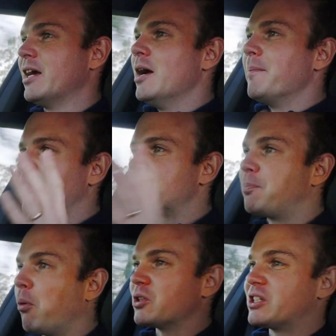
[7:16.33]
but the
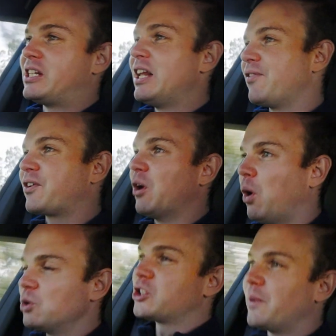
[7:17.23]
Sports Diff can
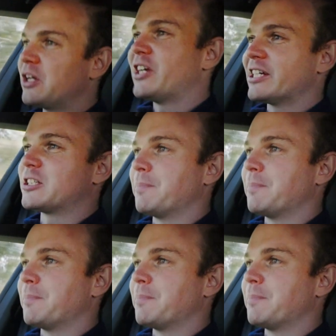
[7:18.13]
also adjust